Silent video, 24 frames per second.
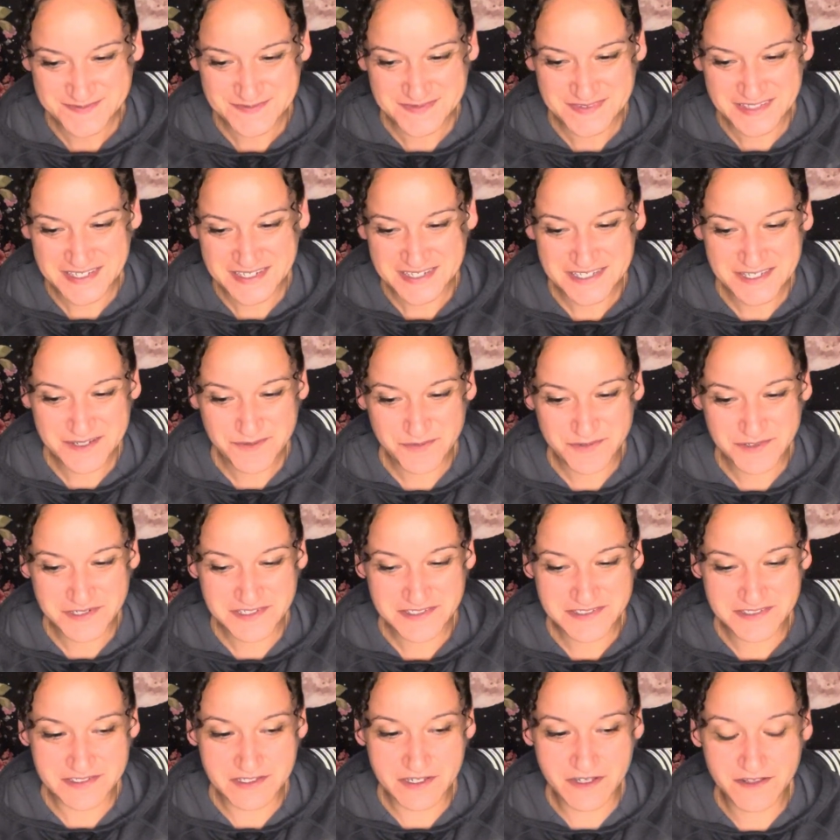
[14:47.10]
The High
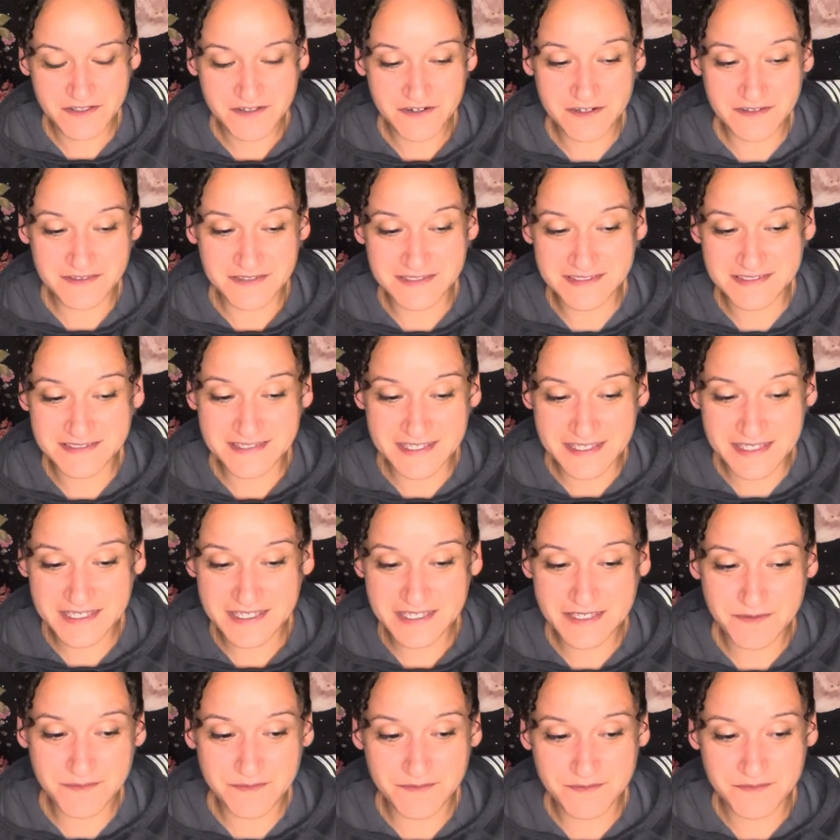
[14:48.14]
Priestess, y'all are on the
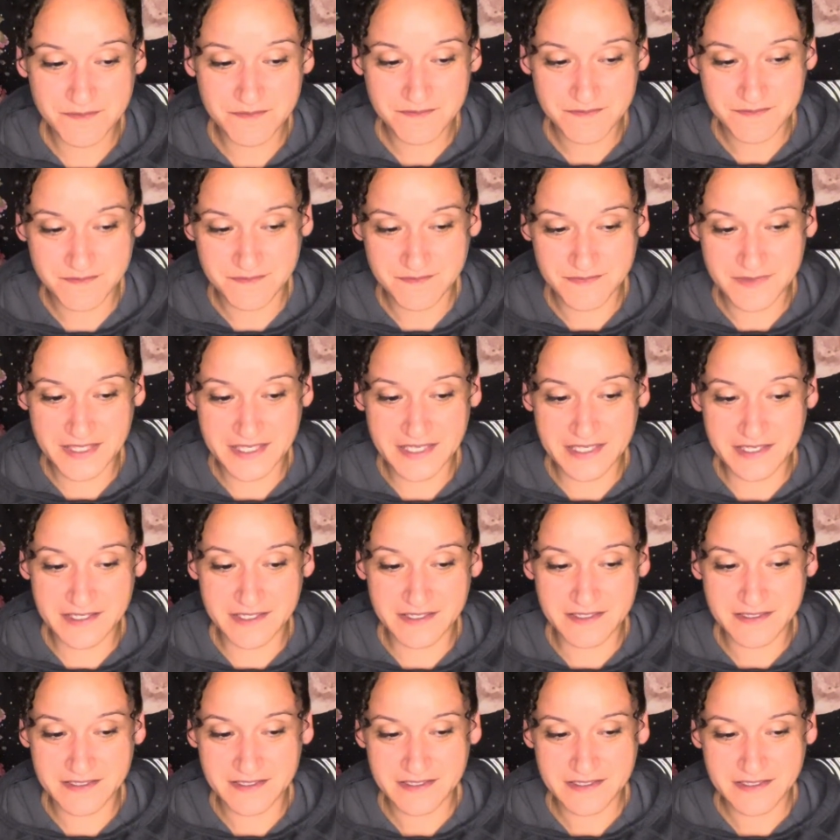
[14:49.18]
same, like,
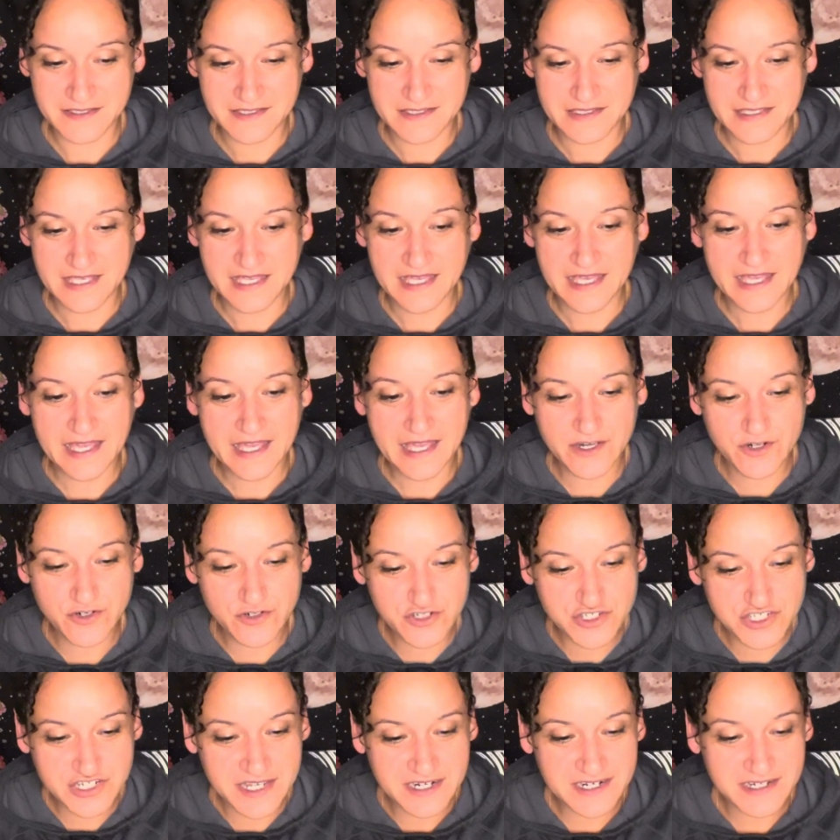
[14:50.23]

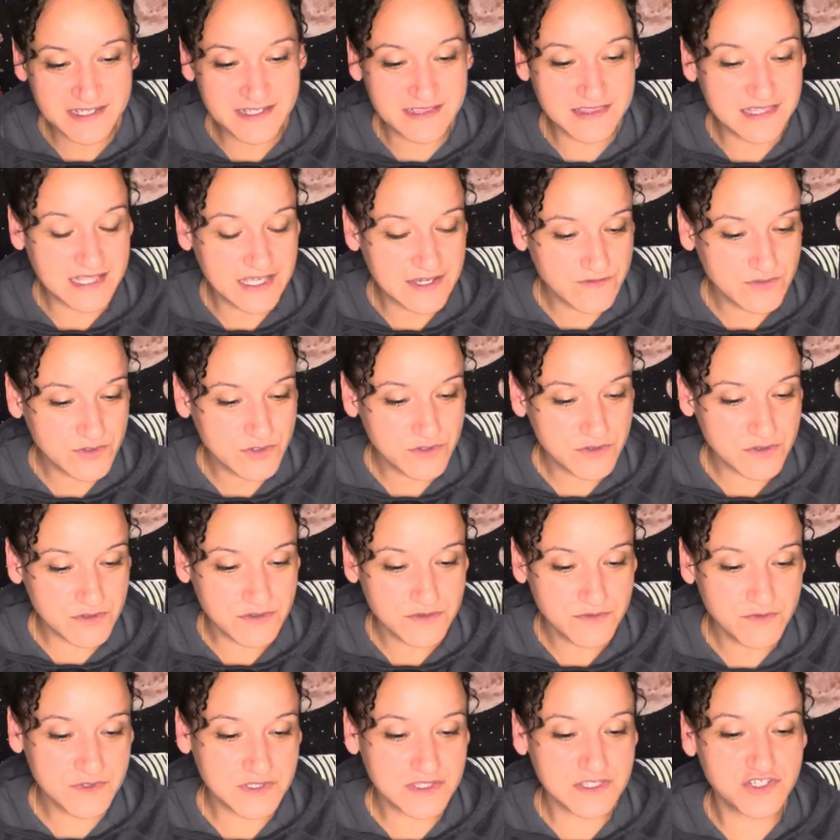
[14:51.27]
energetic level
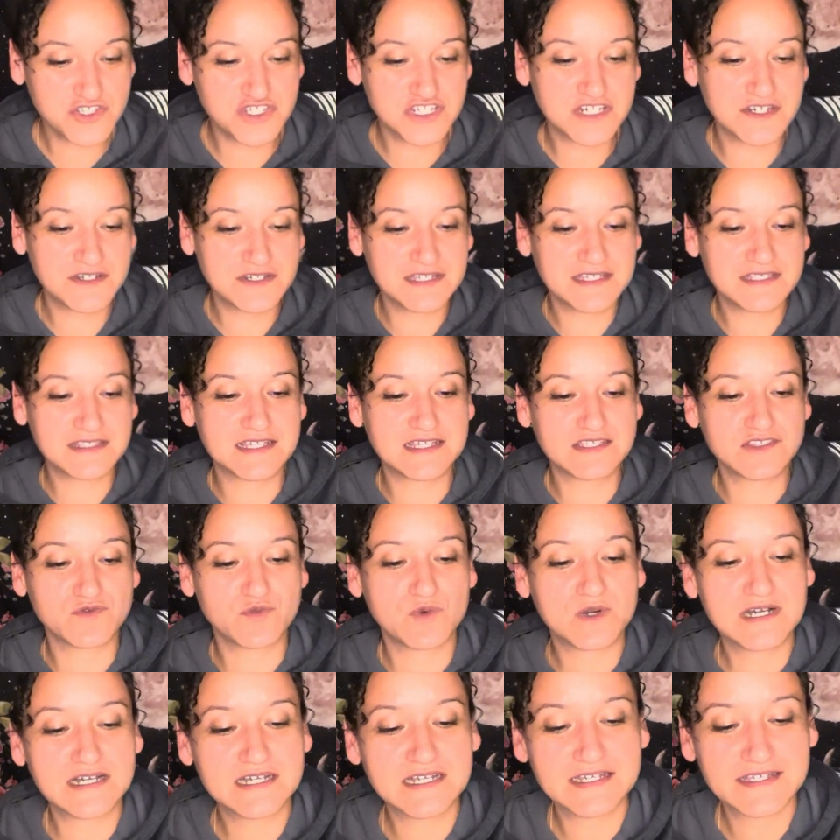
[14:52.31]
with the Chariot. That's
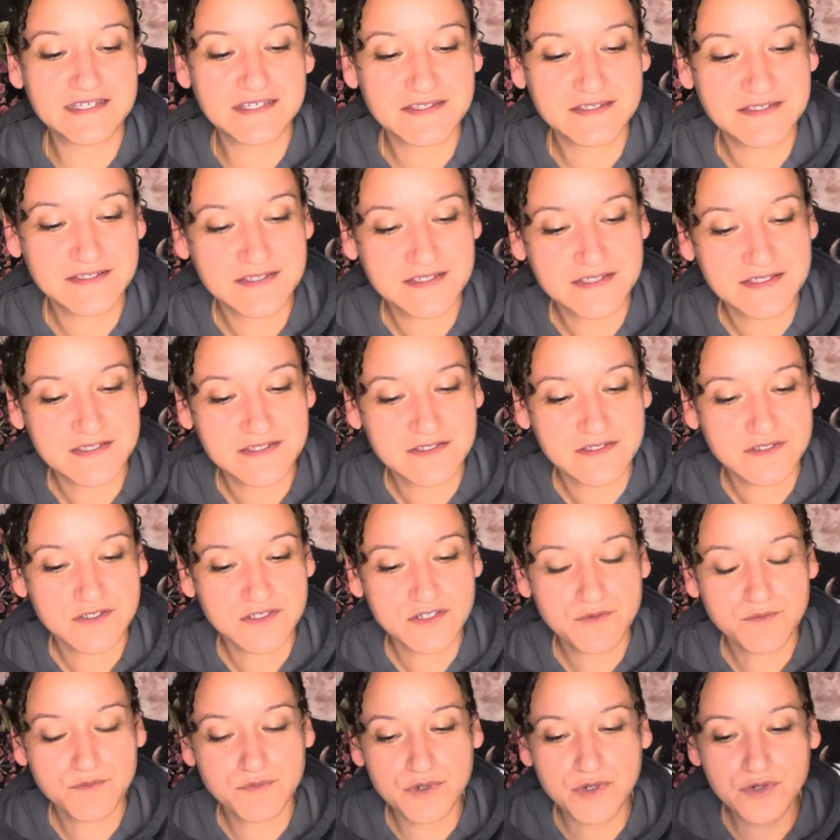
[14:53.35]
why
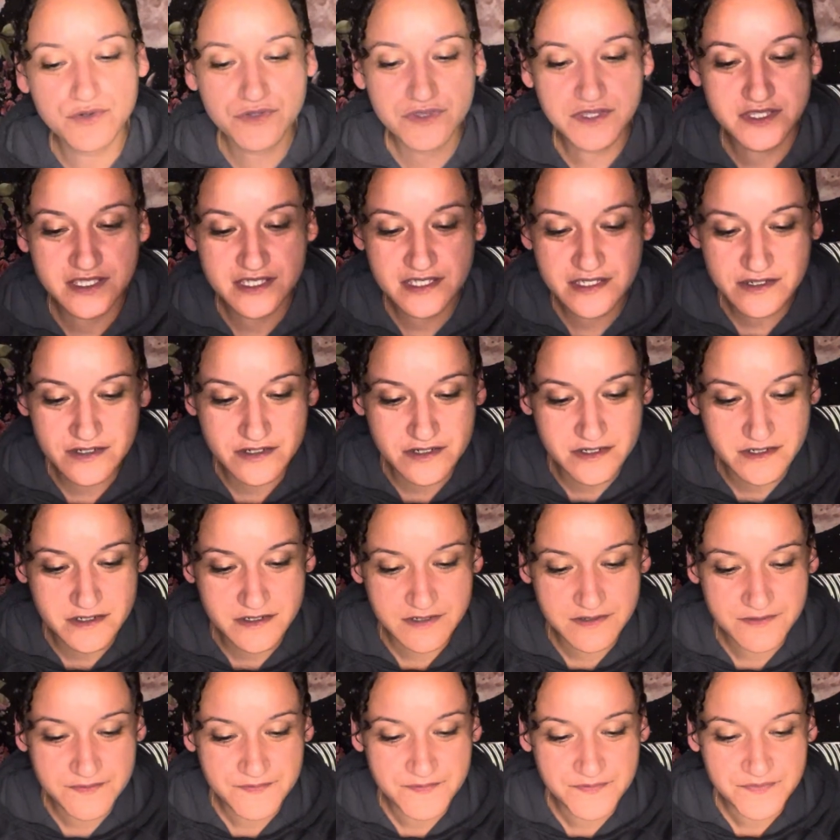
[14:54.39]
you're both here.
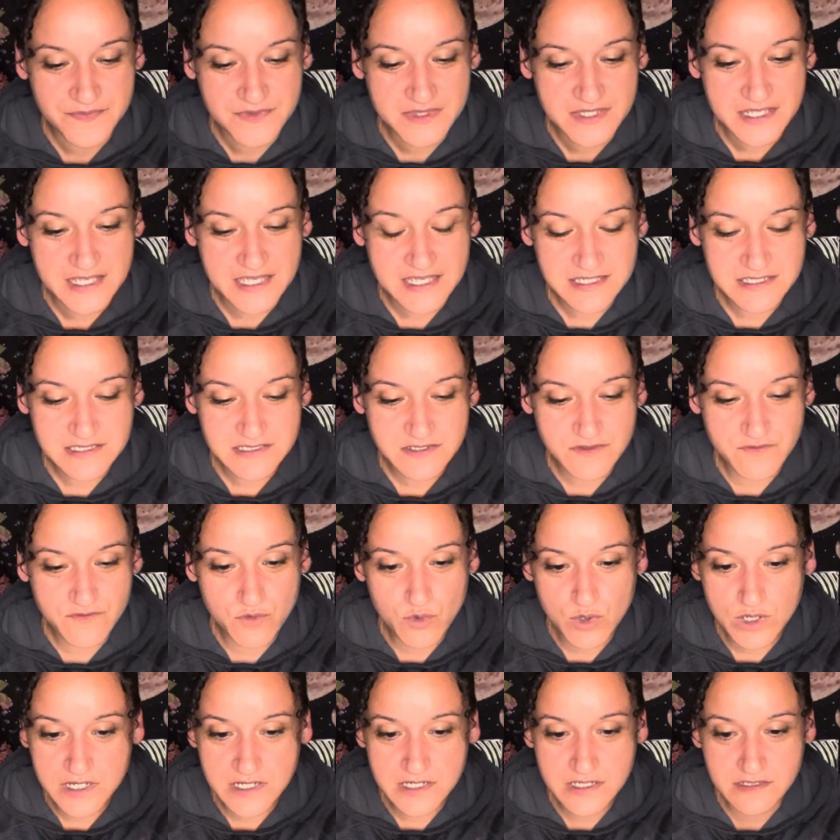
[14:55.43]
Ace of
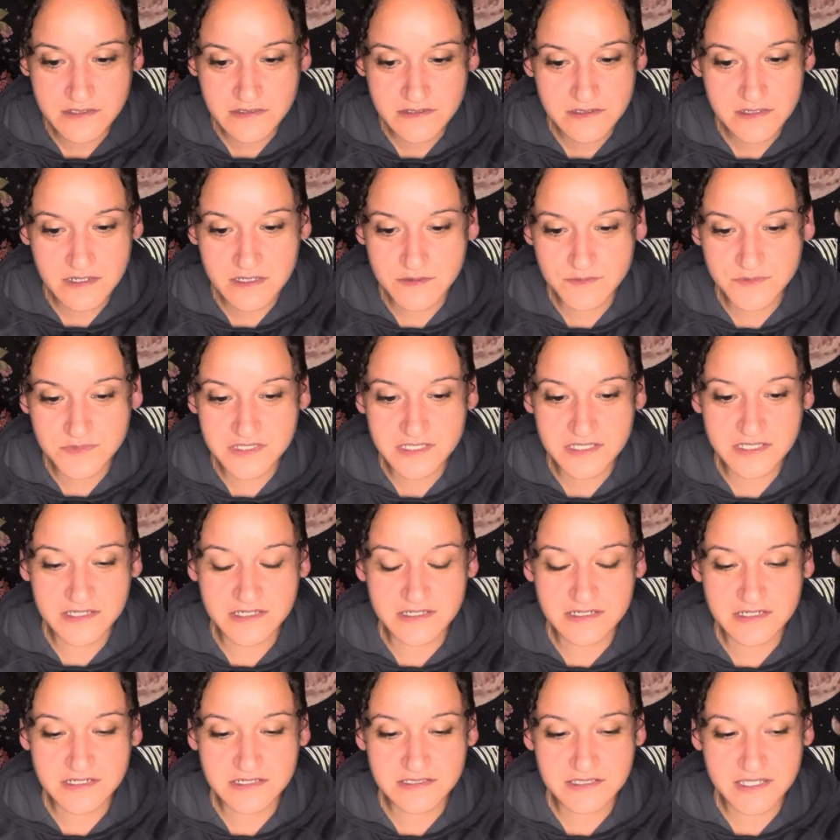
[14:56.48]
Wands comes
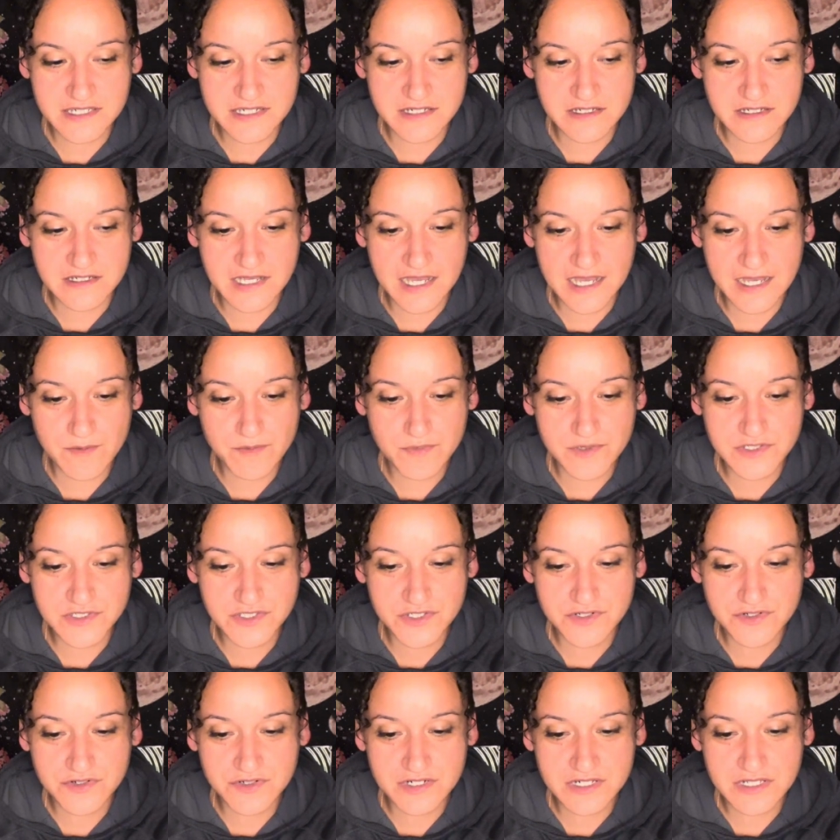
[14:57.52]
in. It's like an
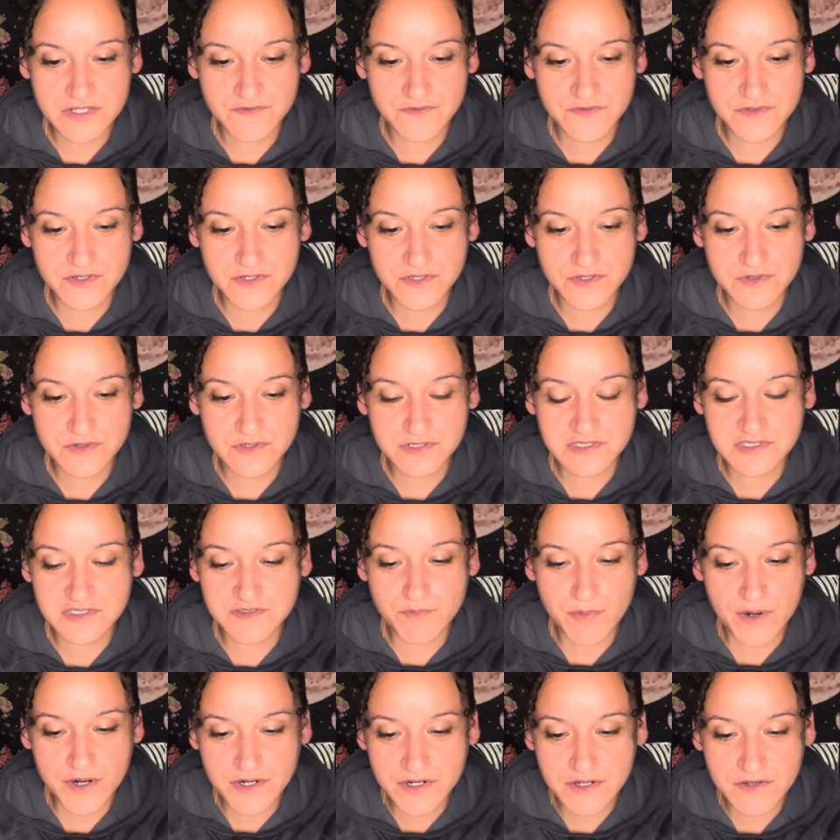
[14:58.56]
opportunity for you to
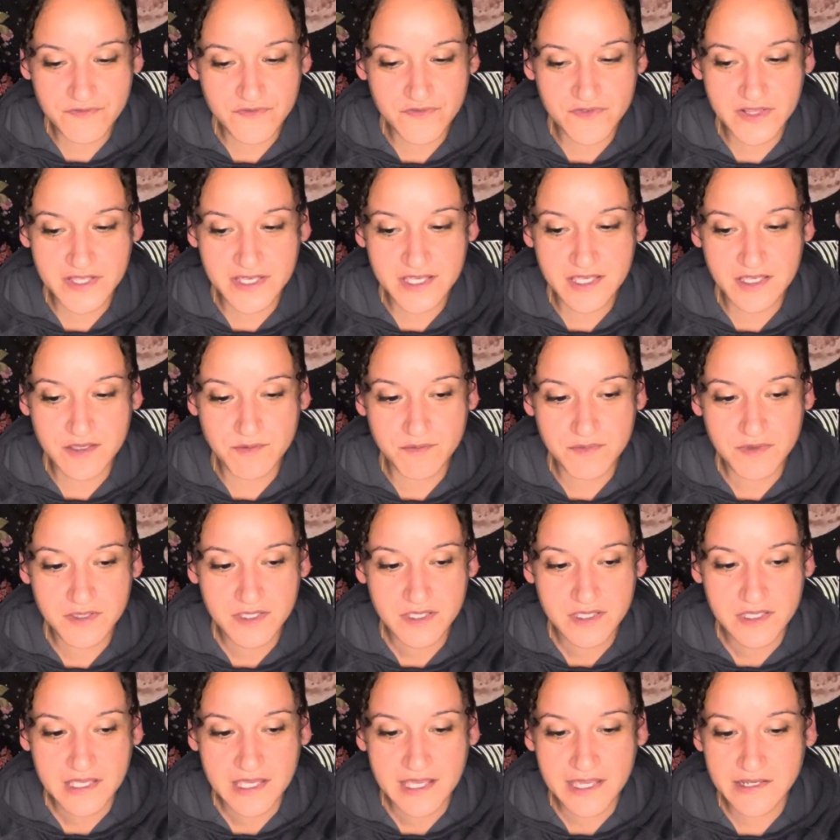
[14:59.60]
spark a flame,
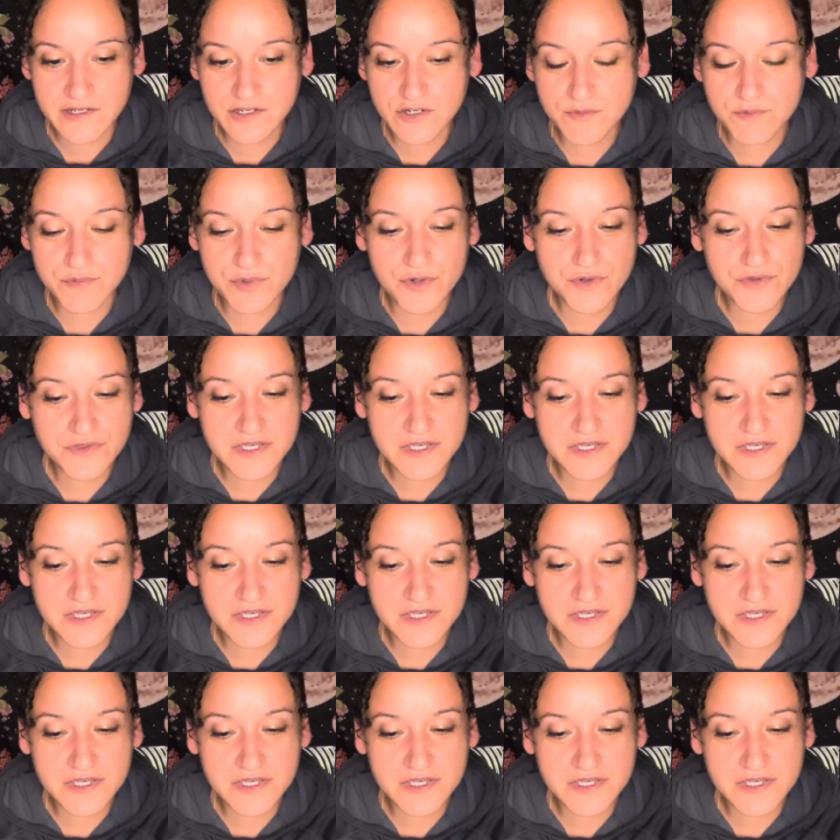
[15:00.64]
and you're both